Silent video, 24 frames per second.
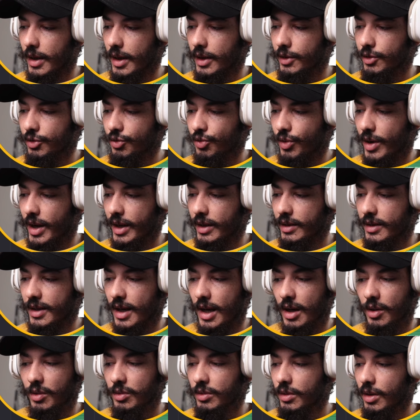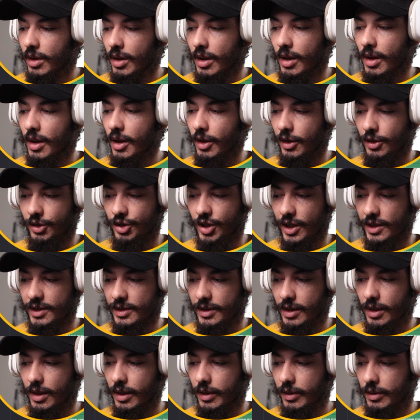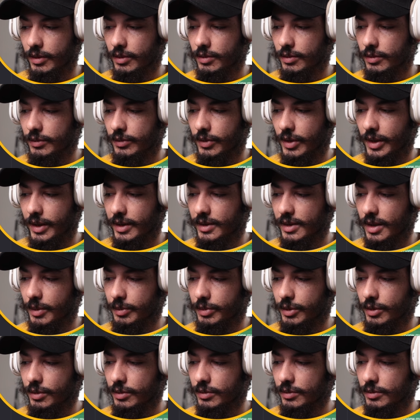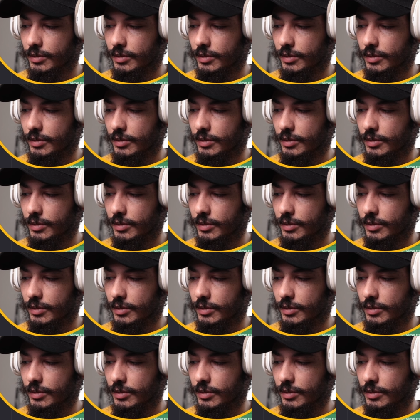and drag down just a little, for example,